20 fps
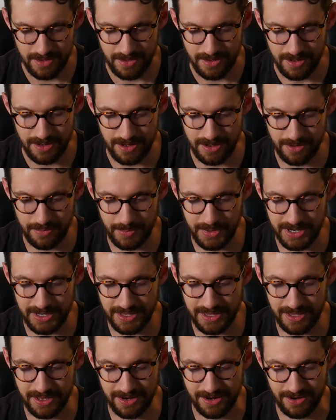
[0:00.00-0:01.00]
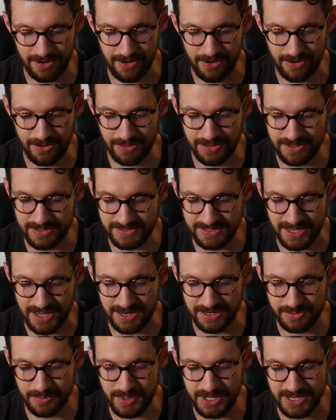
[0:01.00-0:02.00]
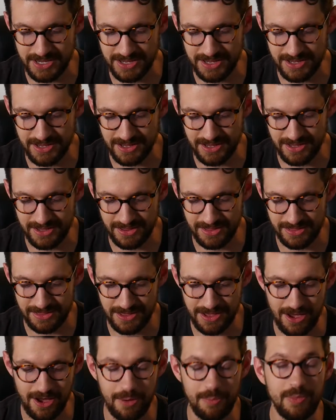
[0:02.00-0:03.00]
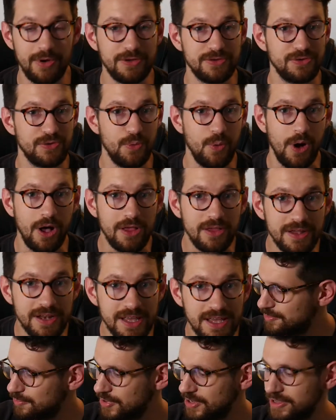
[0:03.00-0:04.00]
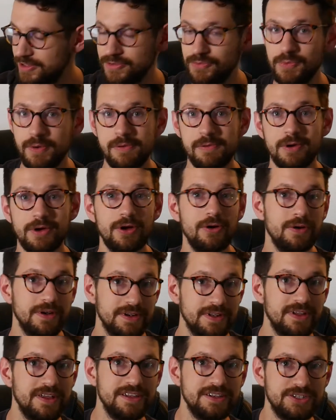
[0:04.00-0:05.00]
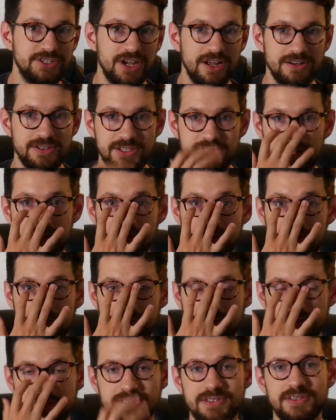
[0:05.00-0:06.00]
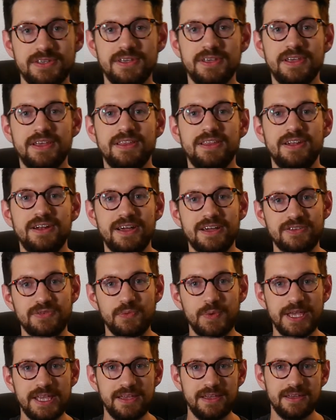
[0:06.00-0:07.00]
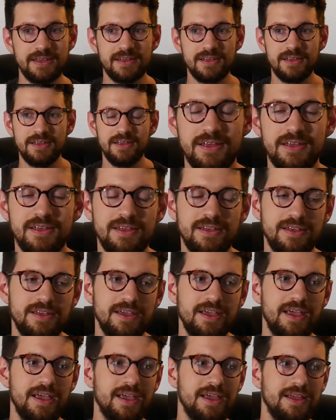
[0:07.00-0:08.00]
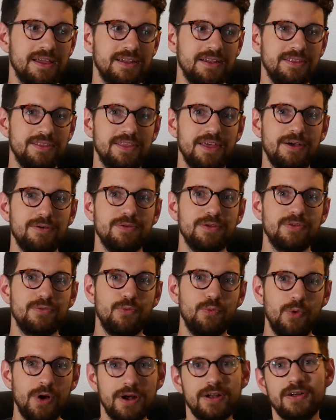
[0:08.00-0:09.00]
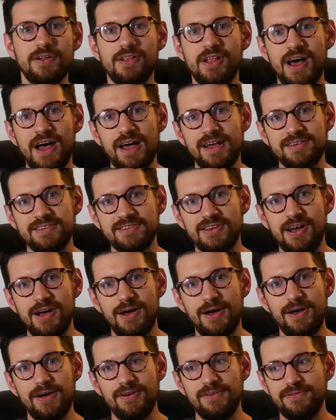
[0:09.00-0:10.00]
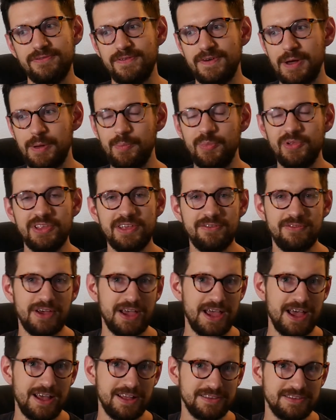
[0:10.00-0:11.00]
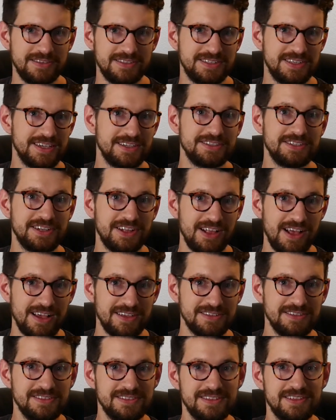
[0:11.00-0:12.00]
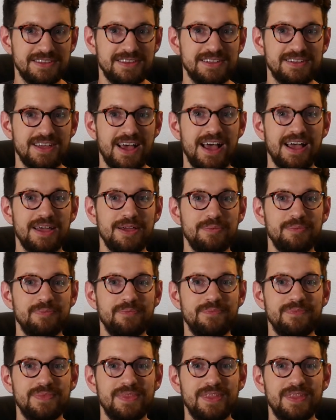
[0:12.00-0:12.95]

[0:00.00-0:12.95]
And again, all these had to be the utmost quality because we were going to get judged on those in the next week. And that was 1 class of, I believe I had 6 classes at the time